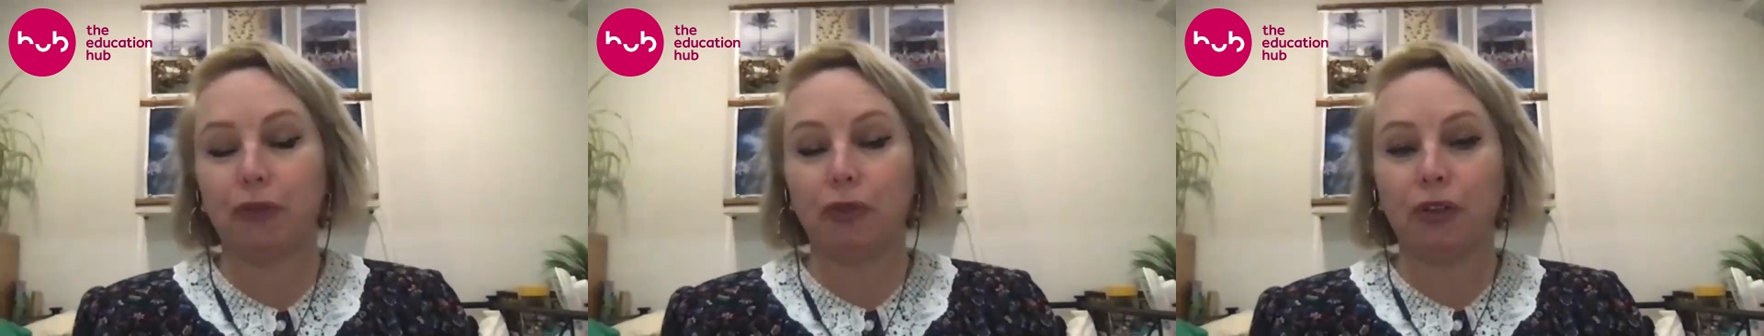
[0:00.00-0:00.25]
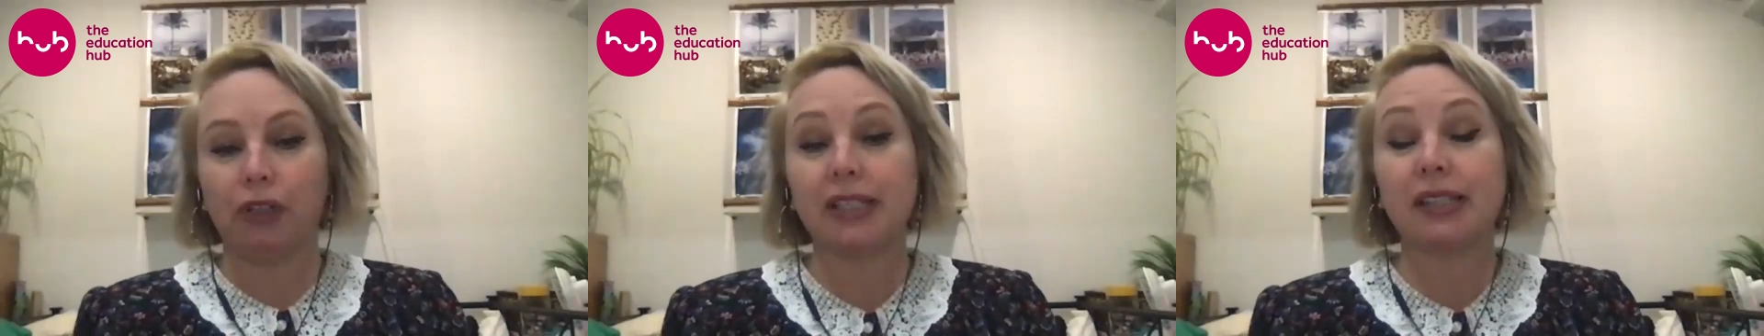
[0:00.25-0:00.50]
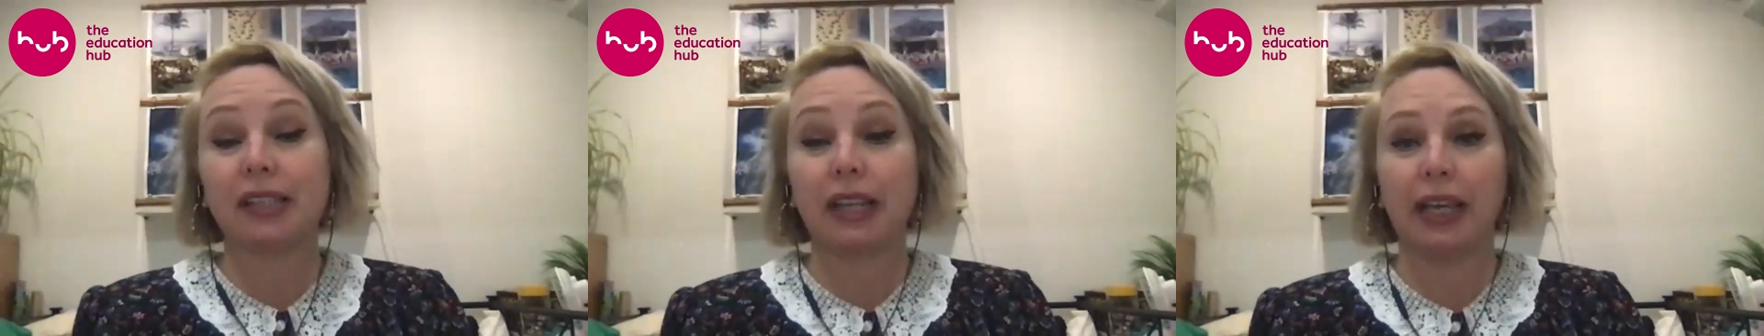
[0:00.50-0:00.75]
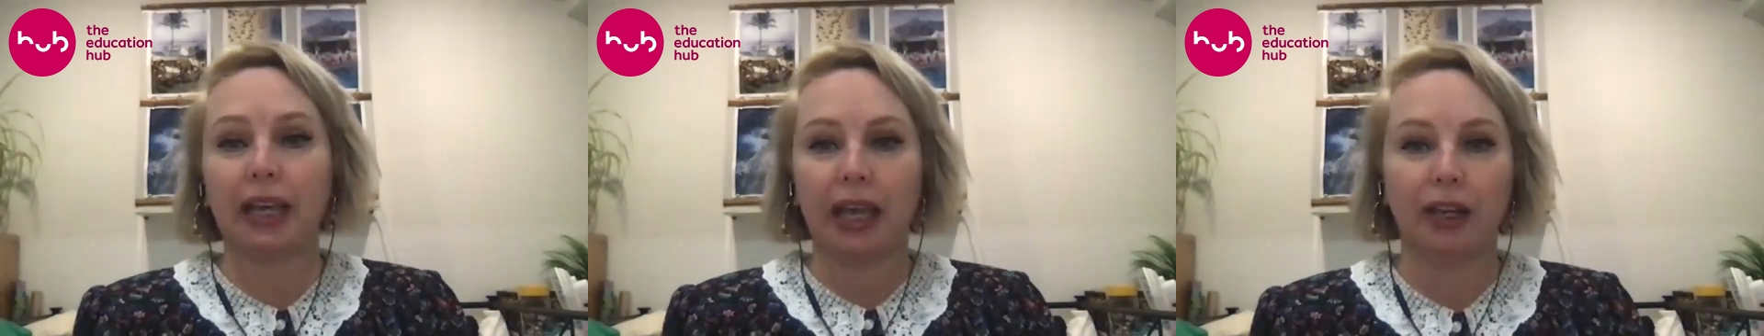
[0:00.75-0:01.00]
for
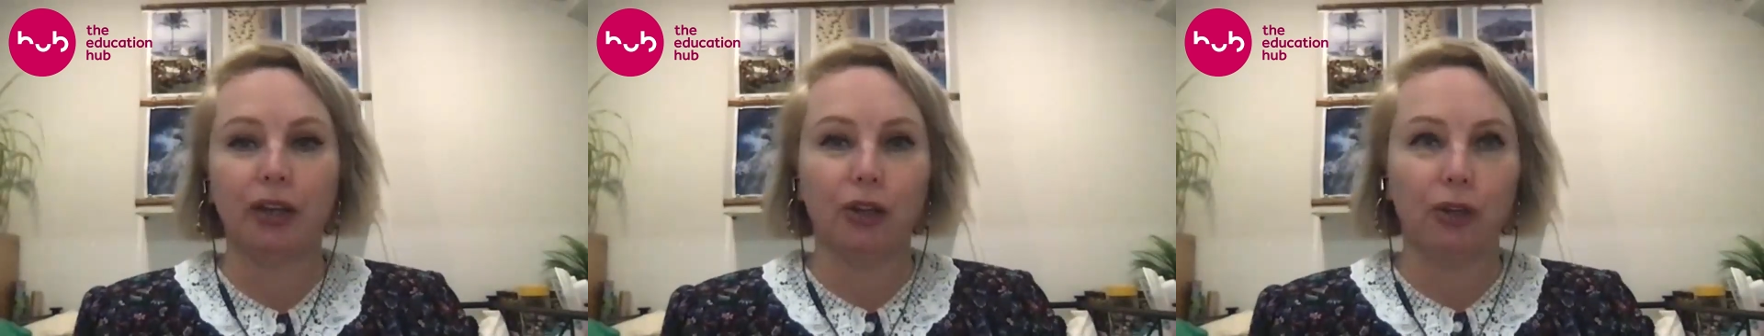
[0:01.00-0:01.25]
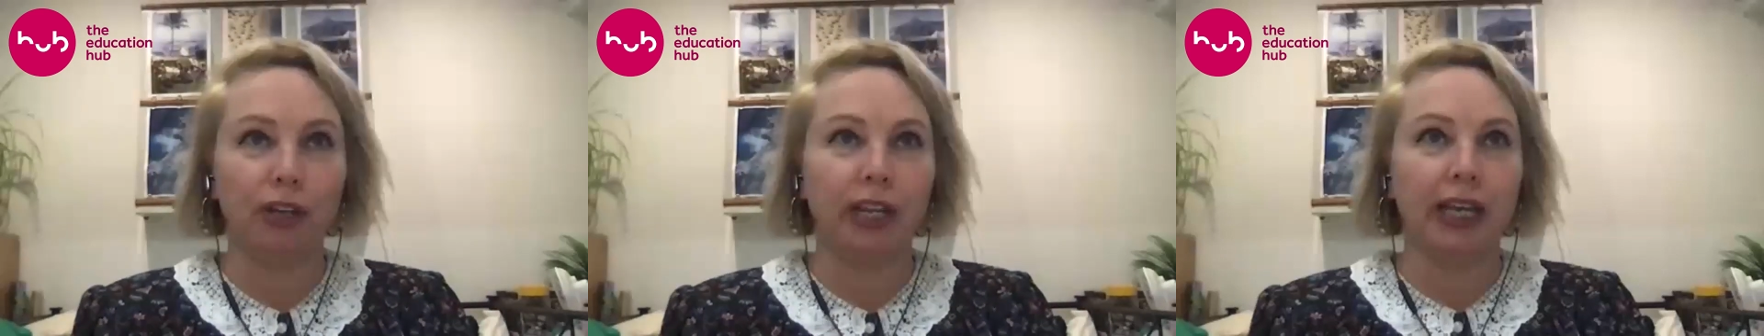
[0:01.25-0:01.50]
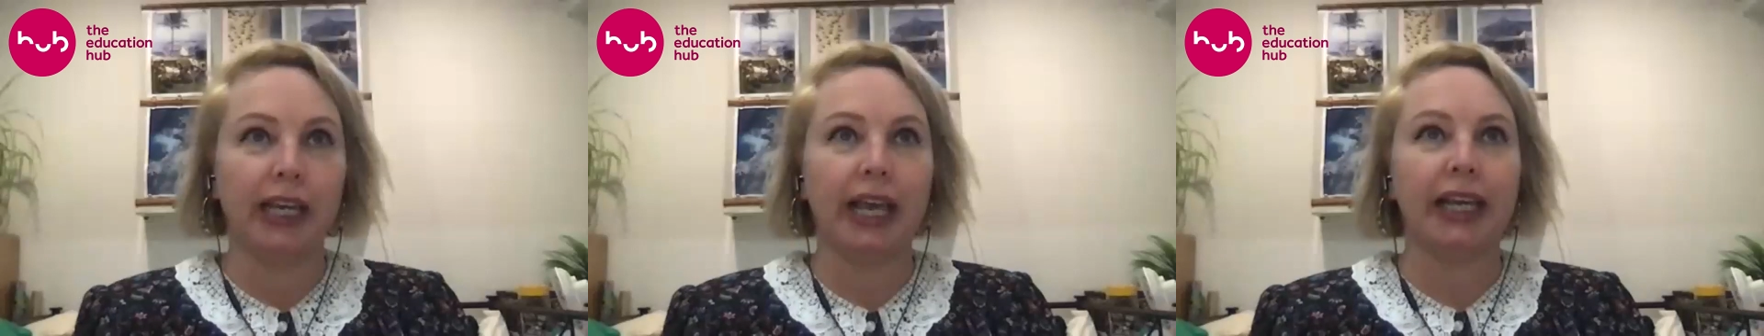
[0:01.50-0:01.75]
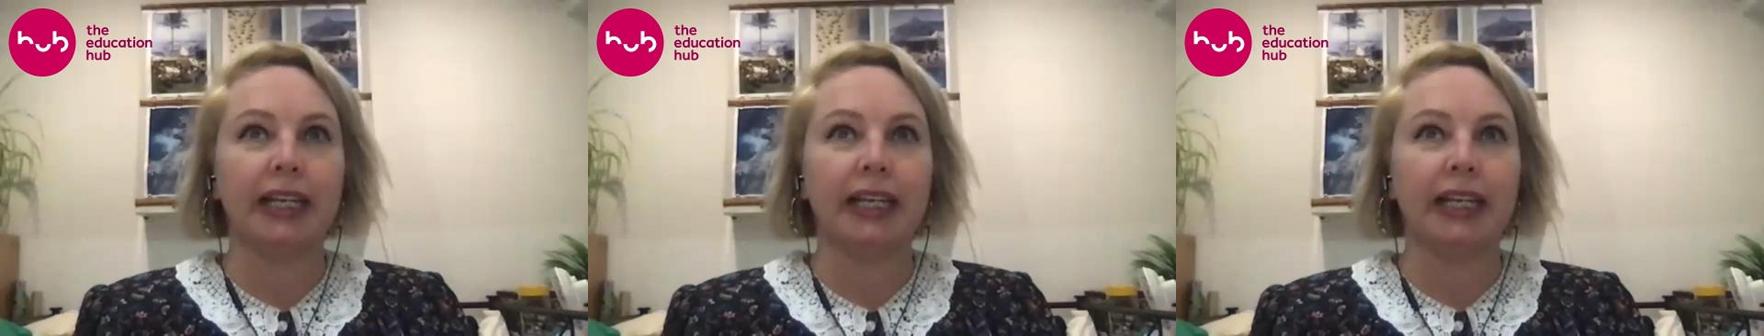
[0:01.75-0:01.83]
listening and learning, and